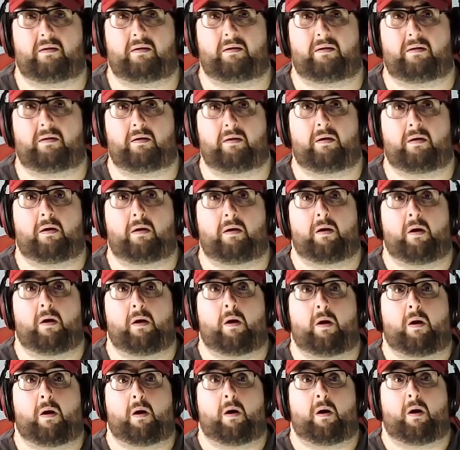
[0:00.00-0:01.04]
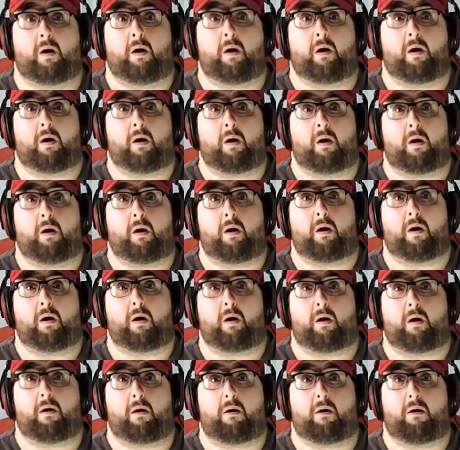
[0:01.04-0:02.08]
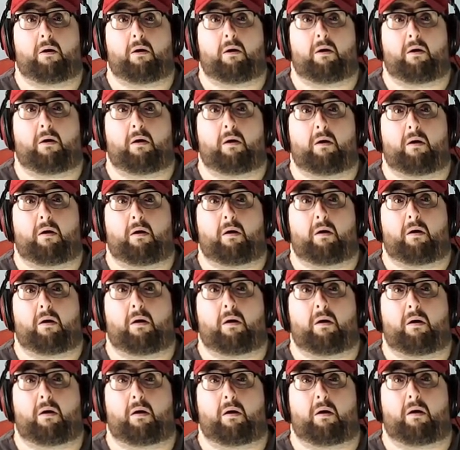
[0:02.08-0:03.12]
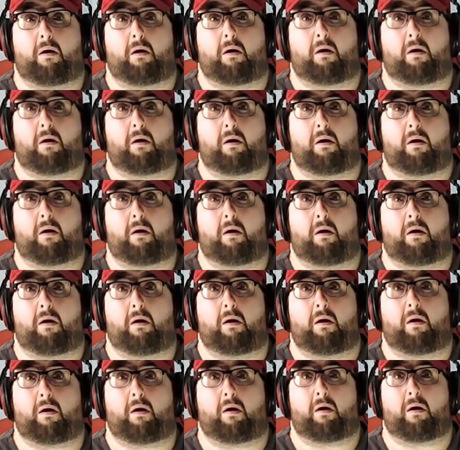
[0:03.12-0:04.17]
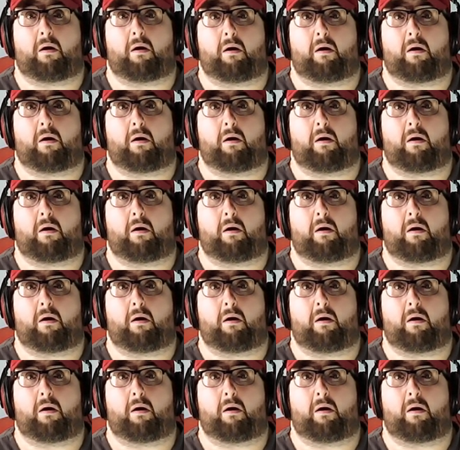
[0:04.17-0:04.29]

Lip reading: (silence)